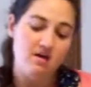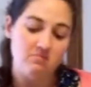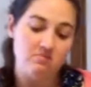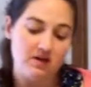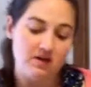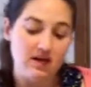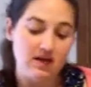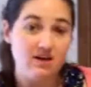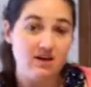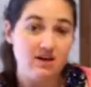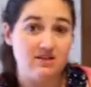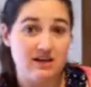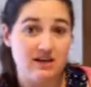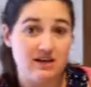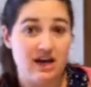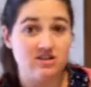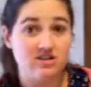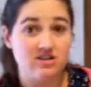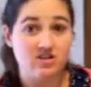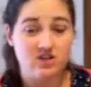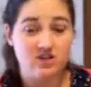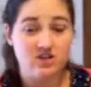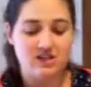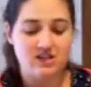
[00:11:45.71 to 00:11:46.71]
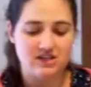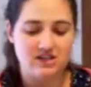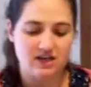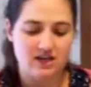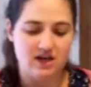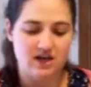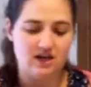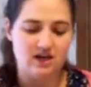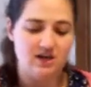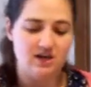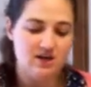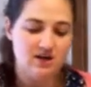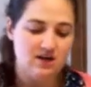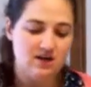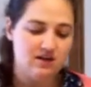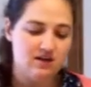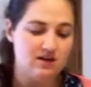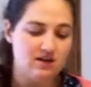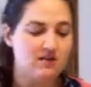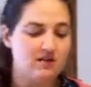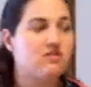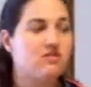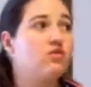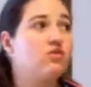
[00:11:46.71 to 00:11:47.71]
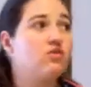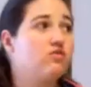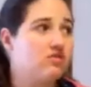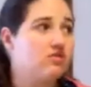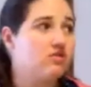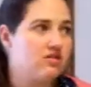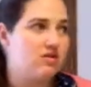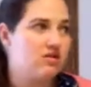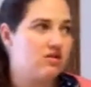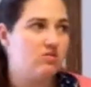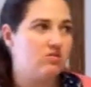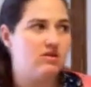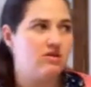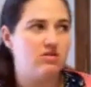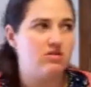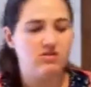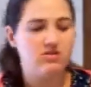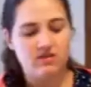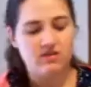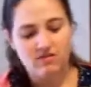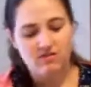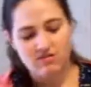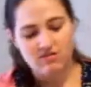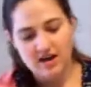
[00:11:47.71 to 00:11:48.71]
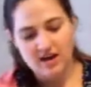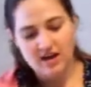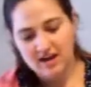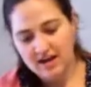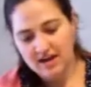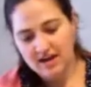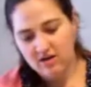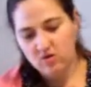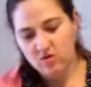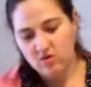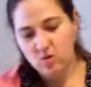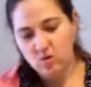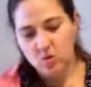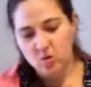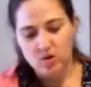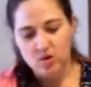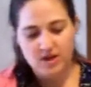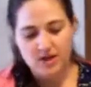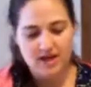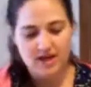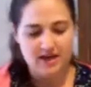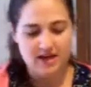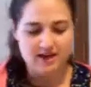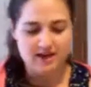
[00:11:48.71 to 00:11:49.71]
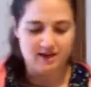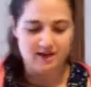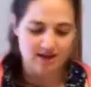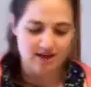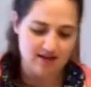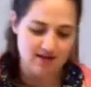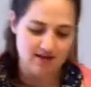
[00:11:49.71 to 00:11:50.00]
My cake is actually done. It's over in the windowsill right now, cooling.